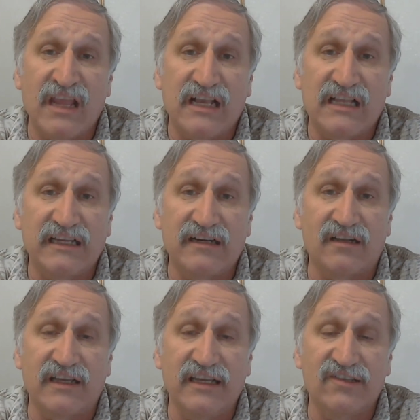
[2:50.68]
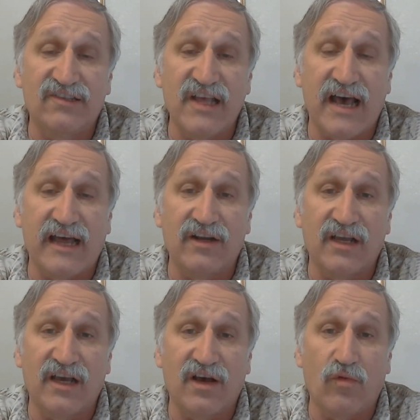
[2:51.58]
clearly is not
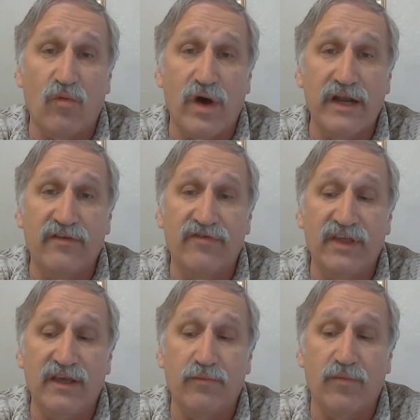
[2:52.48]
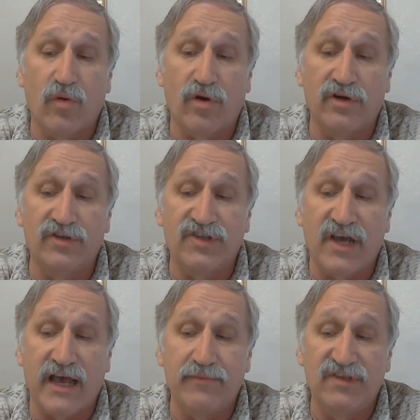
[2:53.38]
one of the important
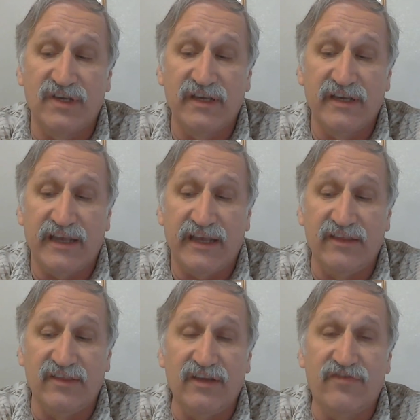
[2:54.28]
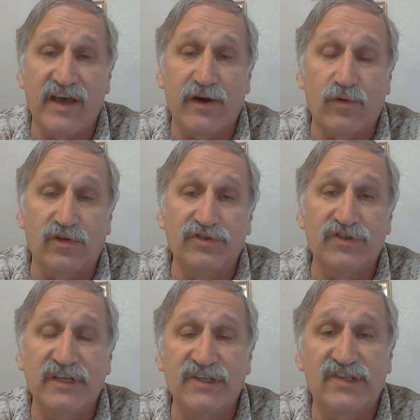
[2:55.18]
jobs in the federal
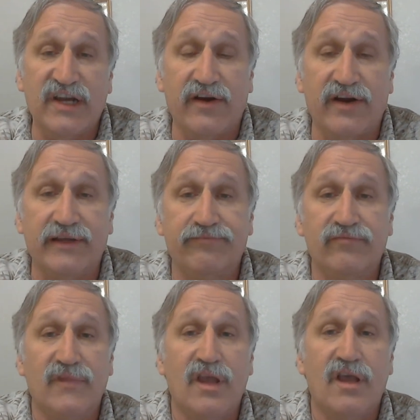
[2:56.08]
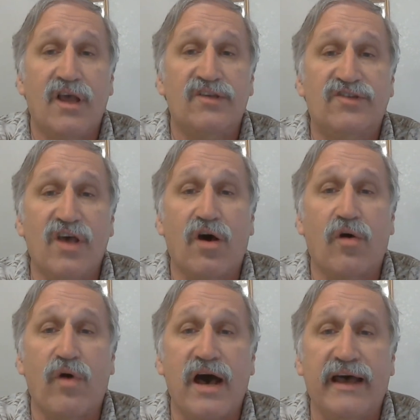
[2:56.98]
judiciary.
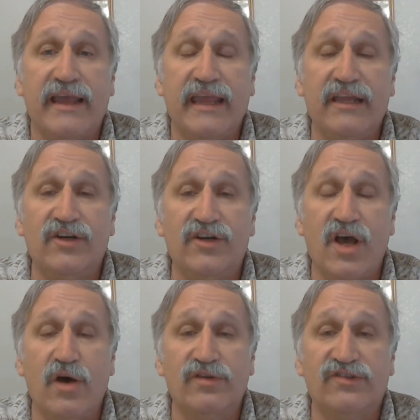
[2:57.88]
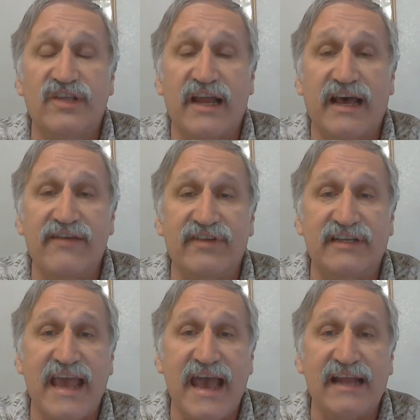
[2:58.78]
So in your notes that I've
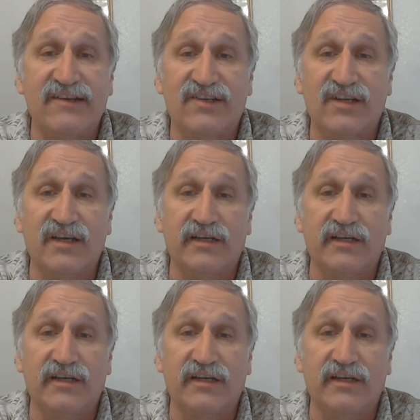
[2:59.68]
attached,